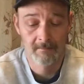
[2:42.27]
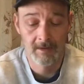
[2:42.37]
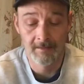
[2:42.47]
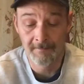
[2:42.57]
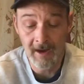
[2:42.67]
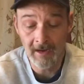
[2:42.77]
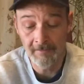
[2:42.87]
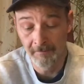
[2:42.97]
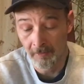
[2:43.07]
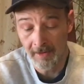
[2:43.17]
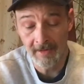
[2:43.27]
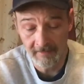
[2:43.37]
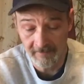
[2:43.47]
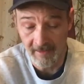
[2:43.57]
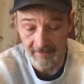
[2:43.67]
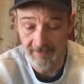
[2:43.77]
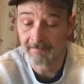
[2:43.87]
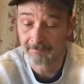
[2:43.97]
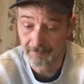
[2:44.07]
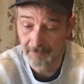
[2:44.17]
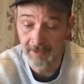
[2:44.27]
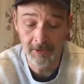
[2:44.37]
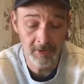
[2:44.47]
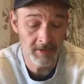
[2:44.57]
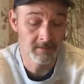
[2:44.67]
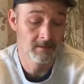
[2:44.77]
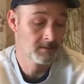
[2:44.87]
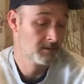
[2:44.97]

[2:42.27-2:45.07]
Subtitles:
The Pocket Boy has held up pretty good.